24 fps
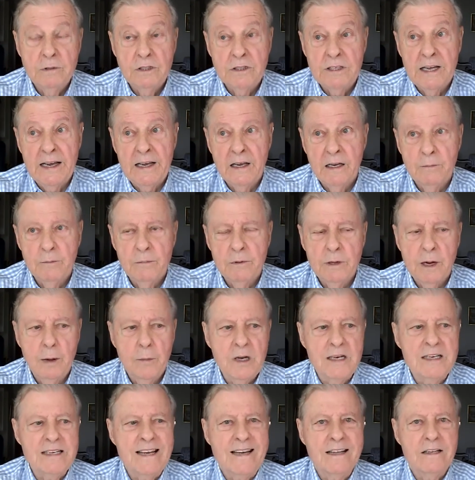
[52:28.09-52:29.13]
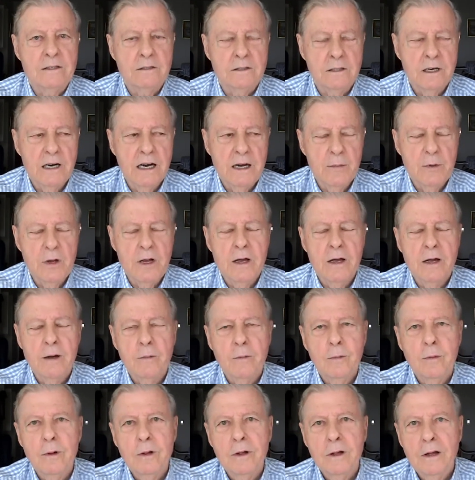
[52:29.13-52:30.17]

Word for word: second, probably 10th to IBM.